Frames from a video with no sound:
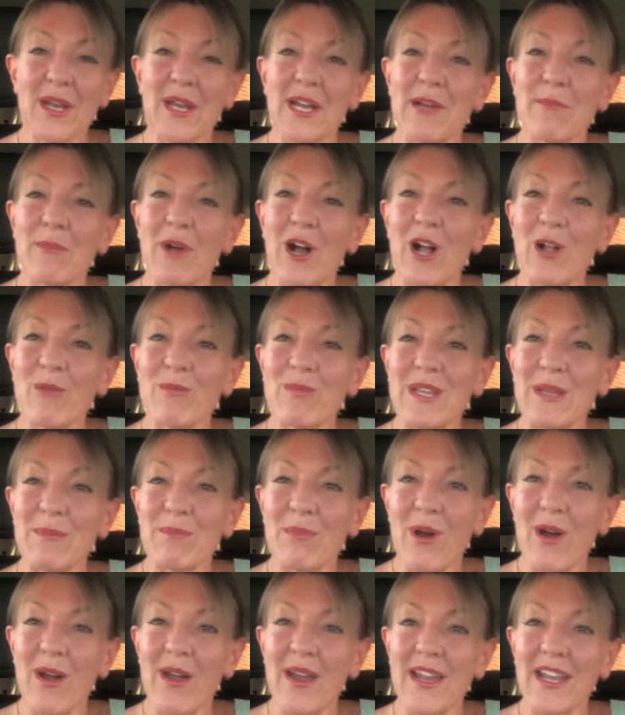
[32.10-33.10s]
I'll be
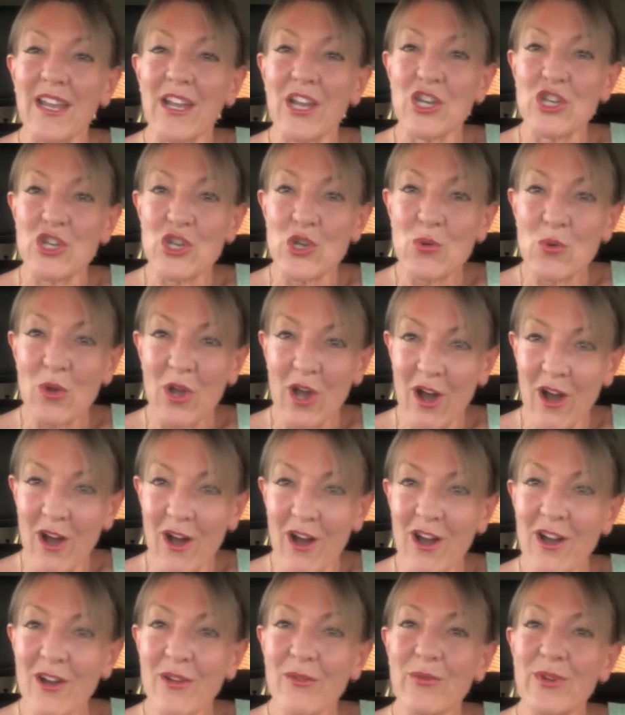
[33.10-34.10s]
buying a new
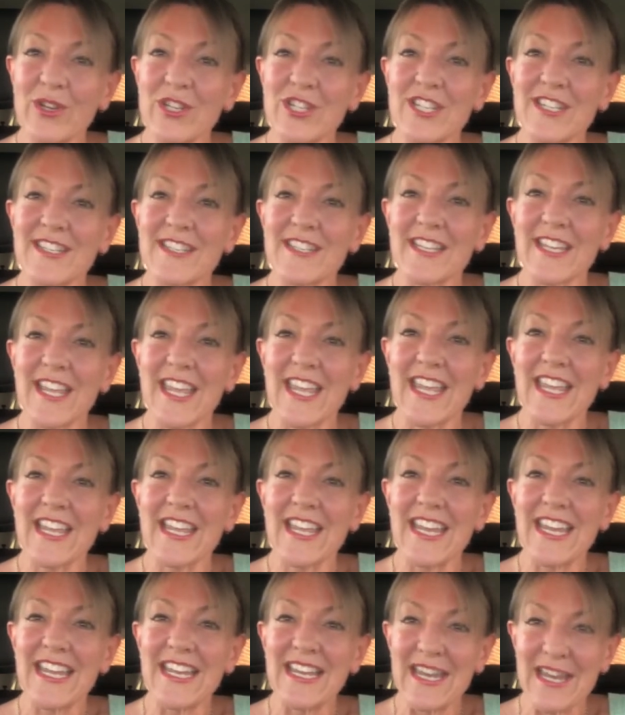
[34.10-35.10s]
car, which is the Kia
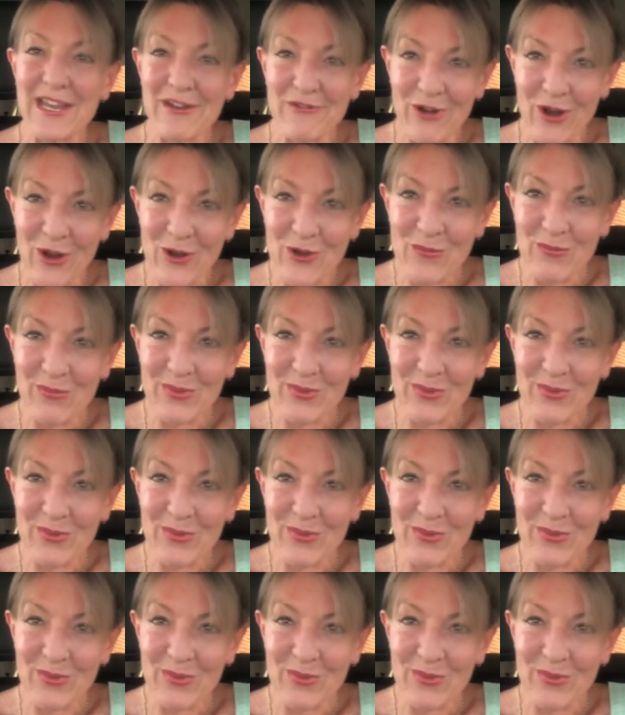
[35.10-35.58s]
e-Niro,